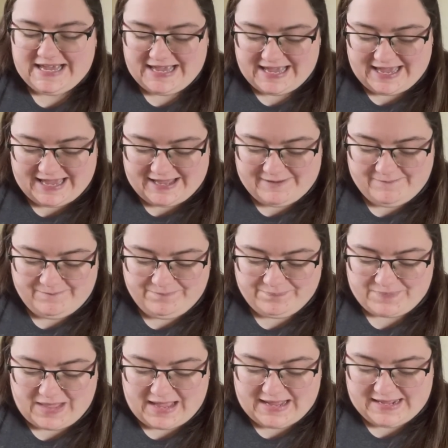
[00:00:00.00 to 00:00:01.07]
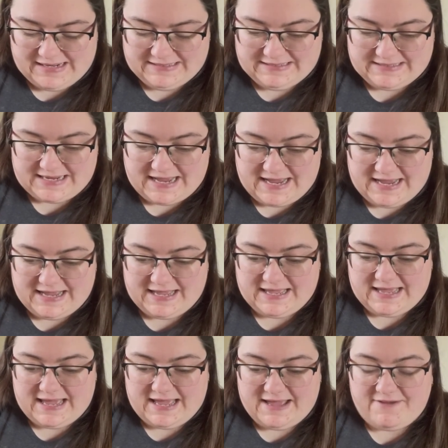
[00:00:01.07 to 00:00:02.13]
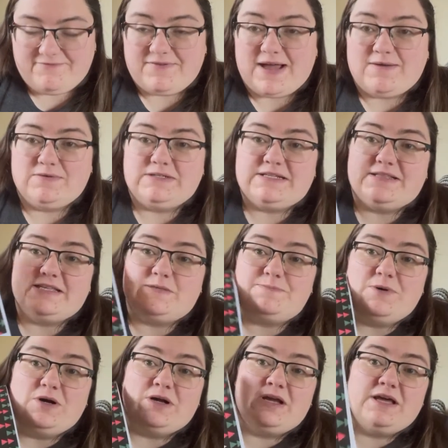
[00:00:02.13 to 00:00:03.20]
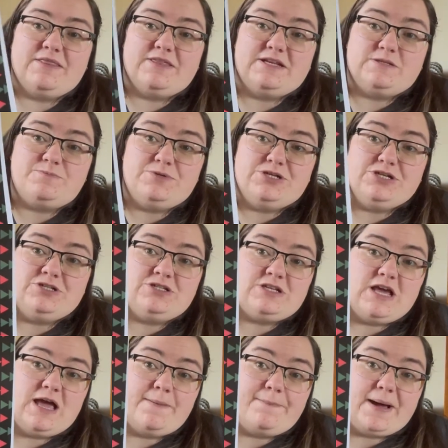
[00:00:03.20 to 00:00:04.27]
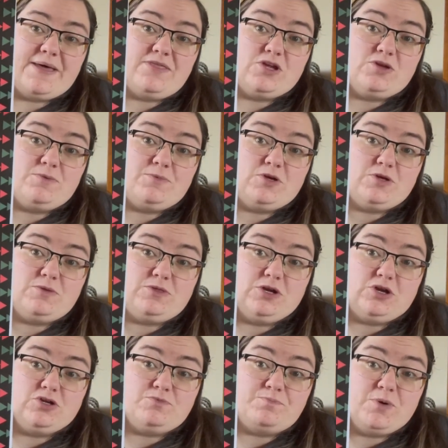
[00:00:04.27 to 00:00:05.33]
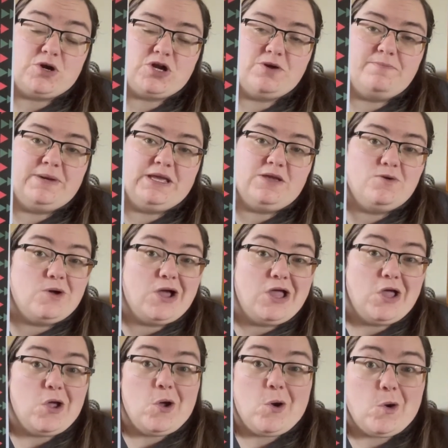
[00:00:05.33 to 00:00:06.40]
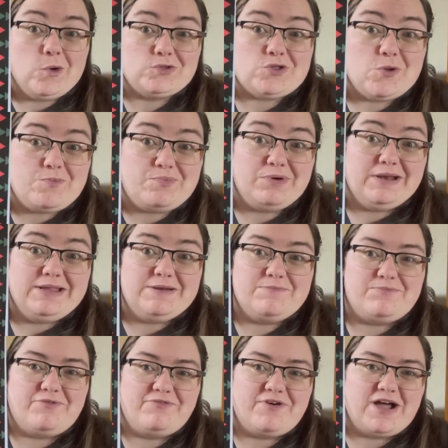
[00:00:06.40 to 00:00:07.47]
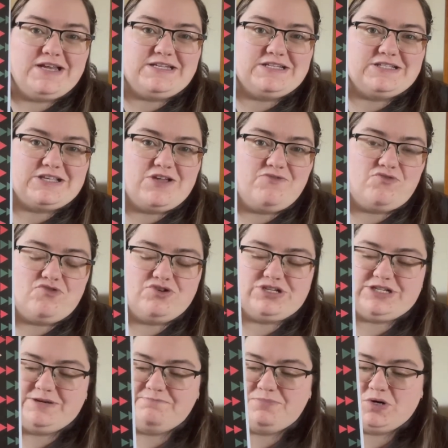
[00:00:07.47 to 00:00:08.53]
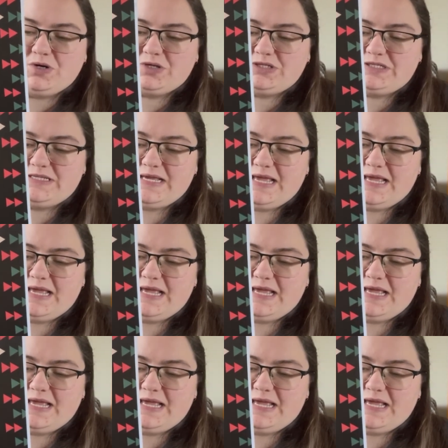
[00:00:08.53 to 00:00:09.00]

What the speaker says: and I found this book that is produced by the Good Book Company, who are also brilliant providers of Christian books.